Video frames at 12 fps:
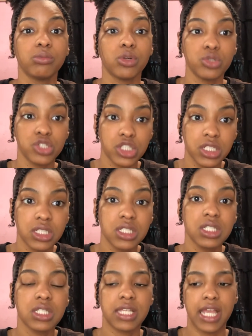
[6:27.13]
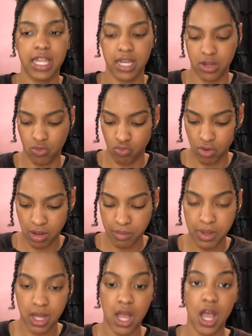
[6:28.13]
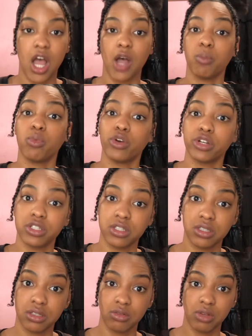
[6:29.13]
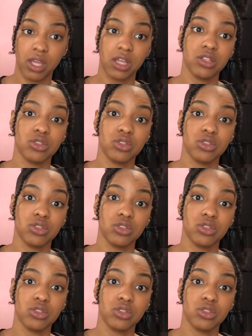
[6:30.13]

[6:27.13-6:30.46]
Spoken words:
motions and rub upwards, okay?